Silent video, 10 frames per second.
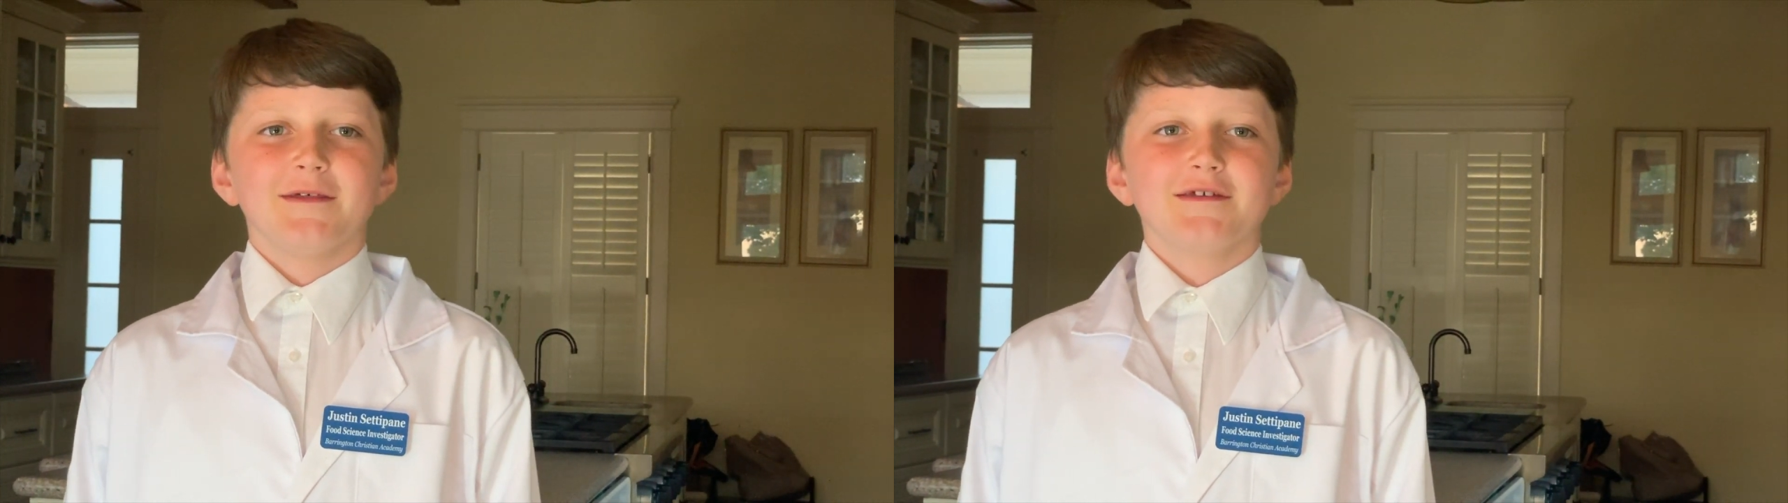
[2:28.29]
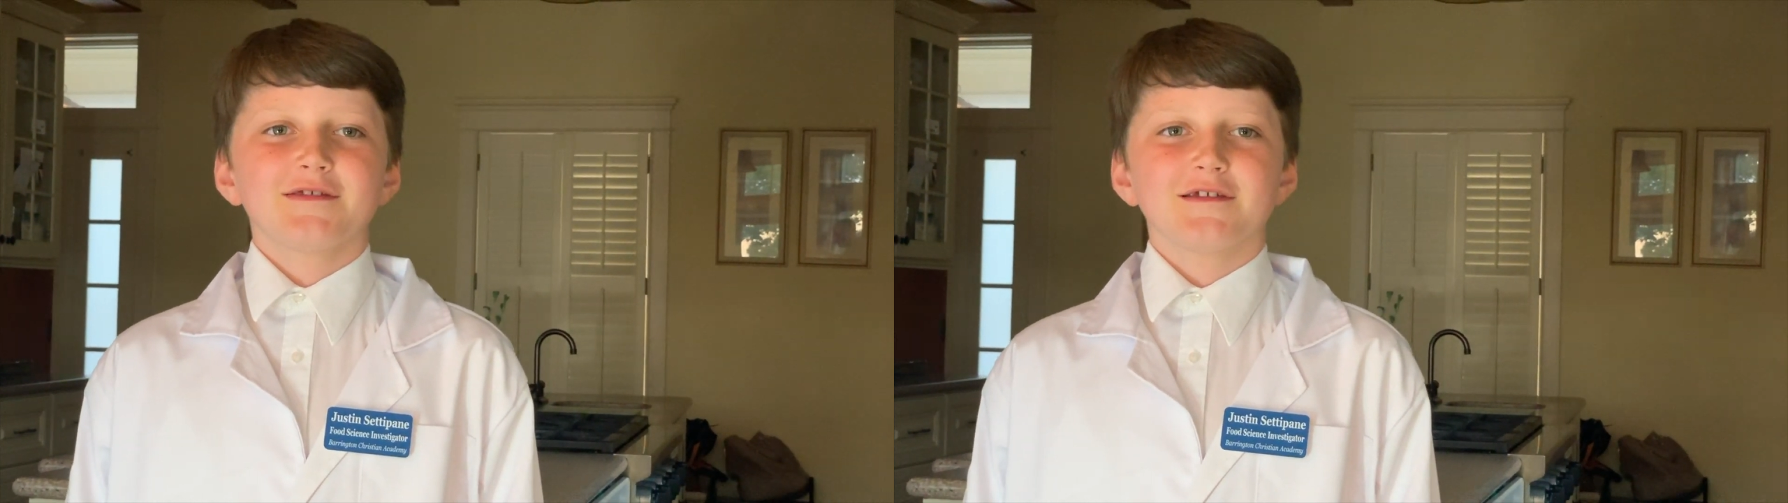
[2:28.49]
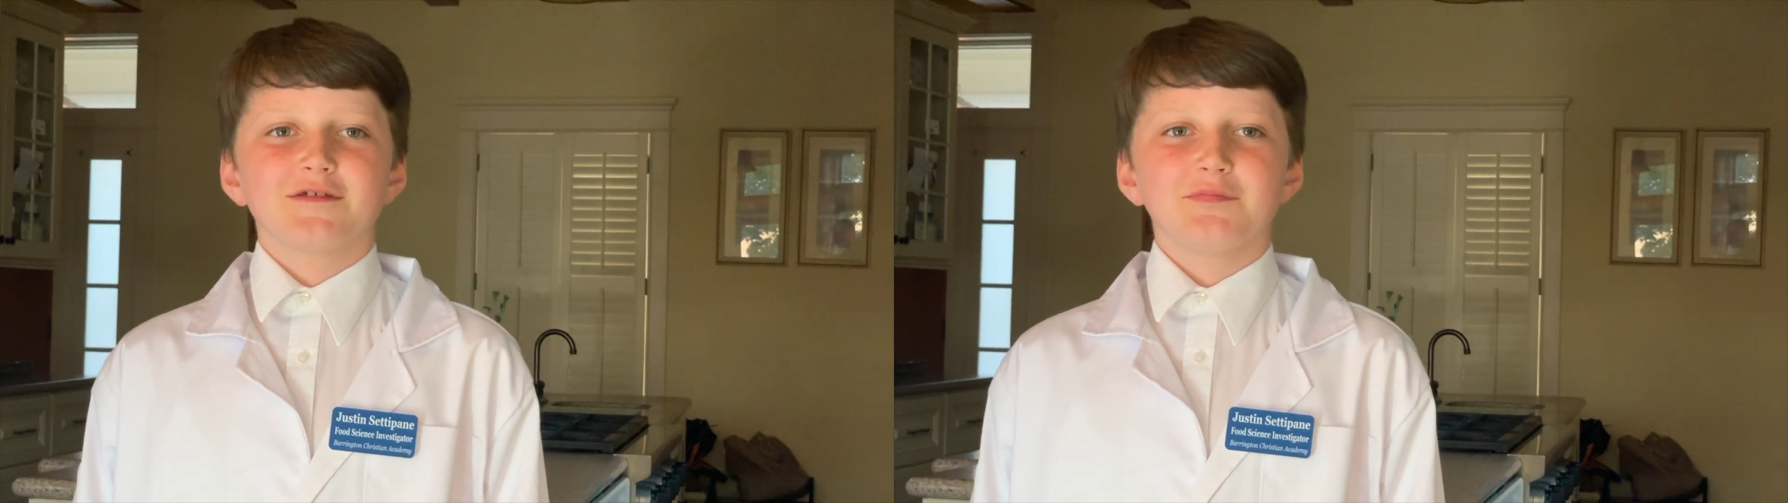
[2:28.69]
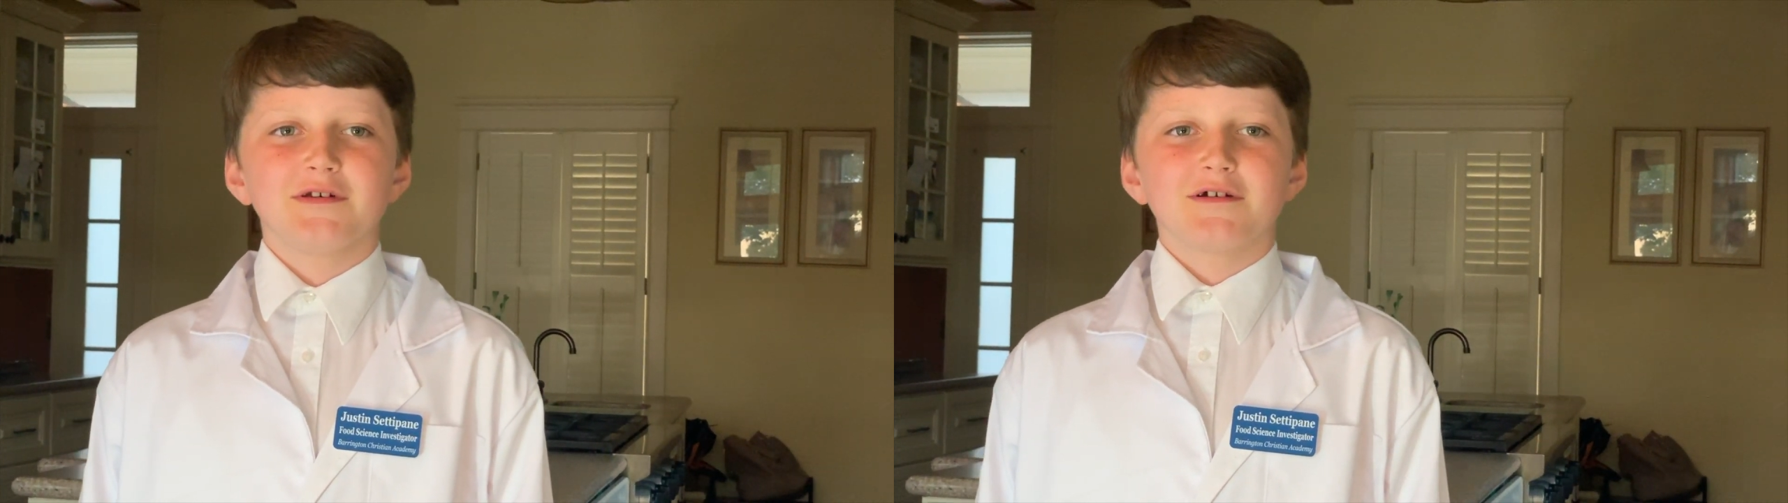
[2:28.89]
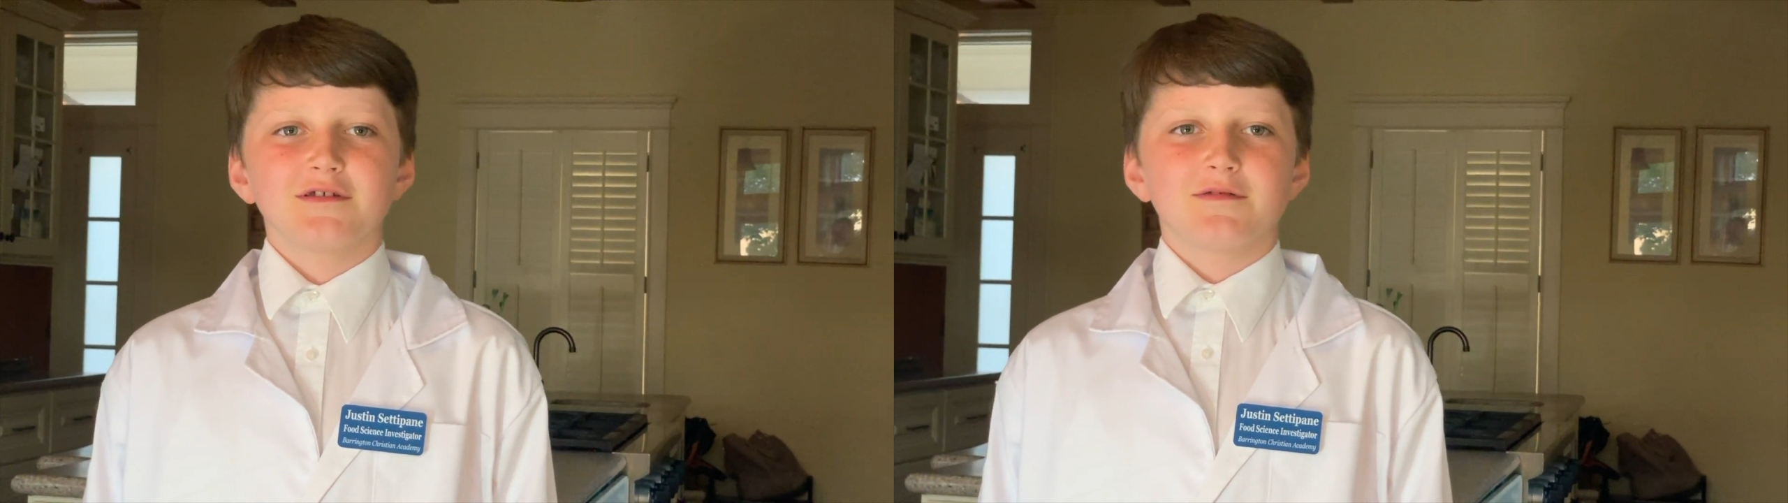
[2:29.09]
This is
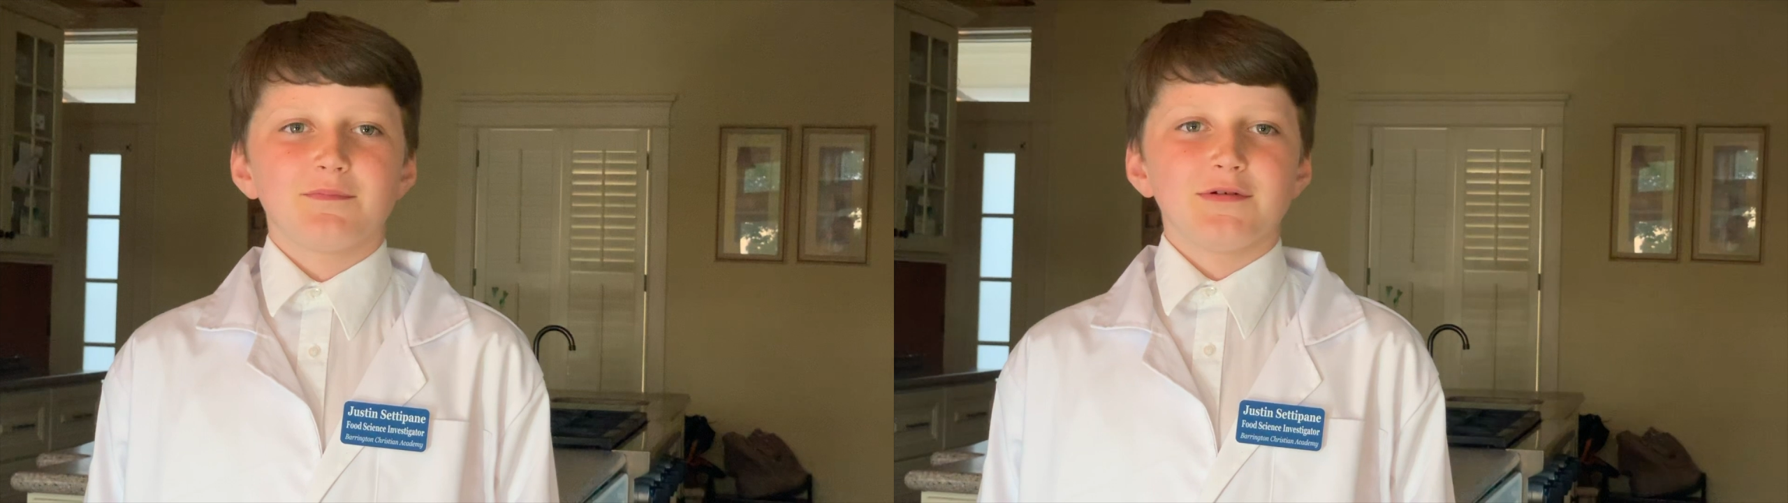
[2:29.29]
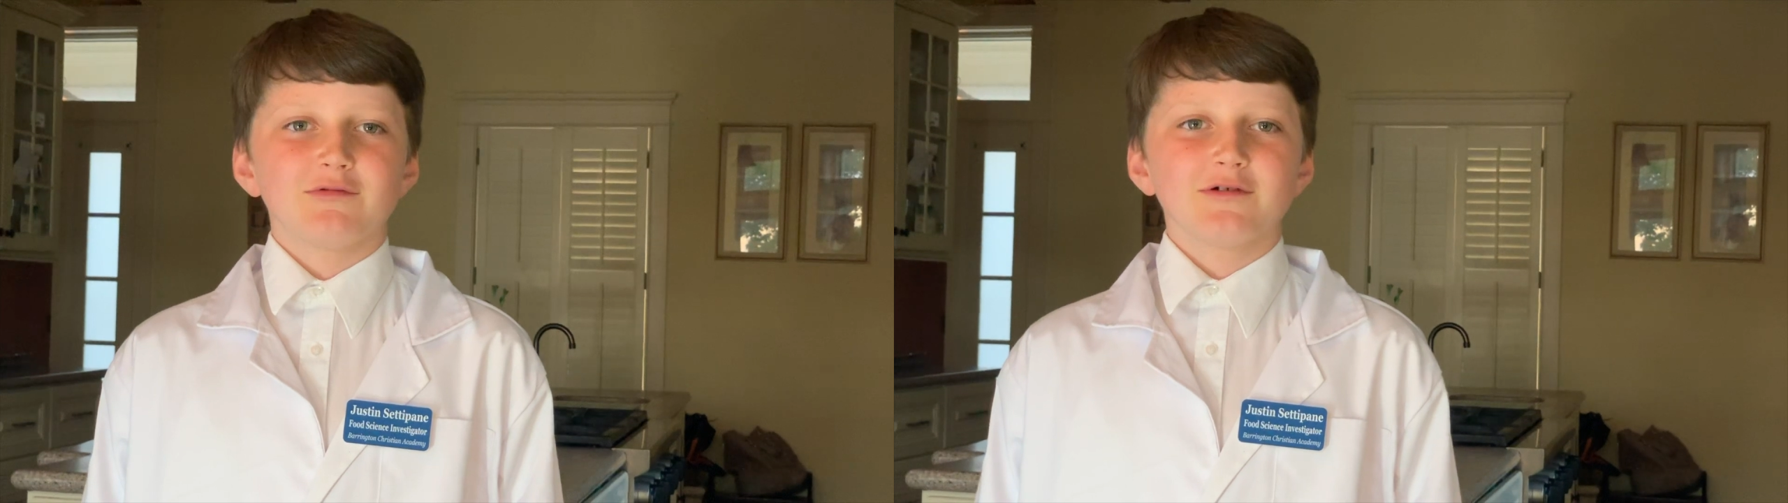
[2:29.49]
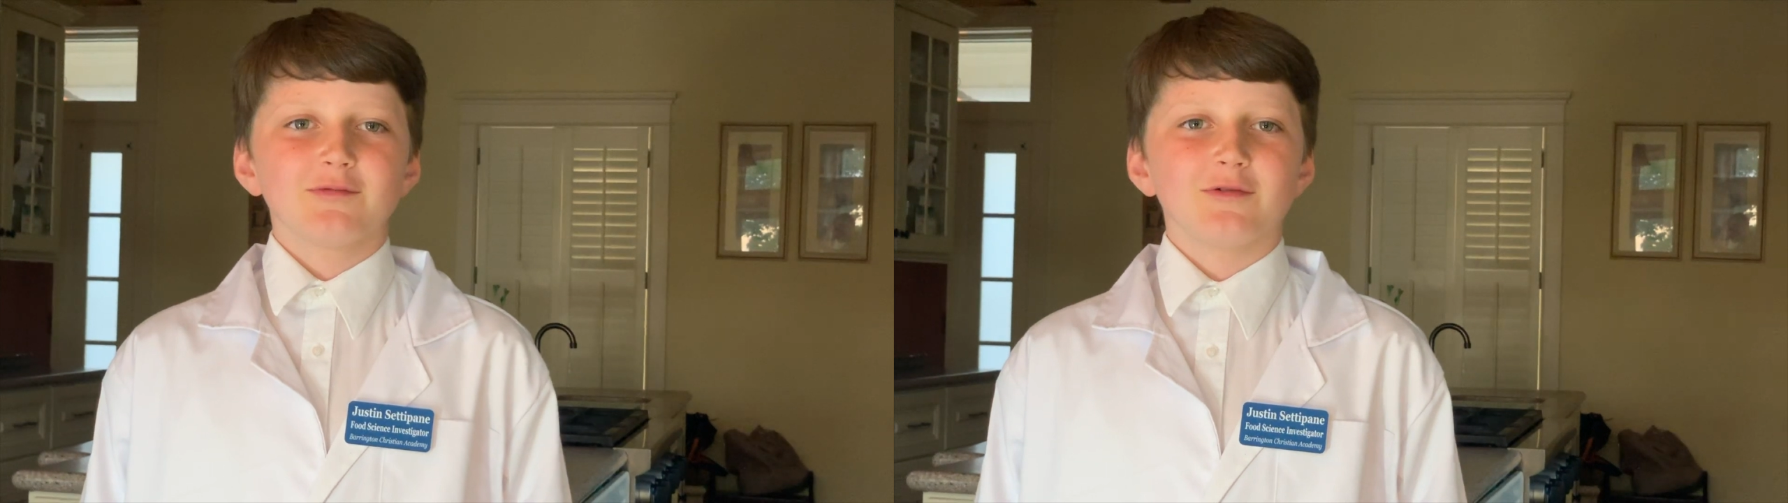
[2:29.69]
because pure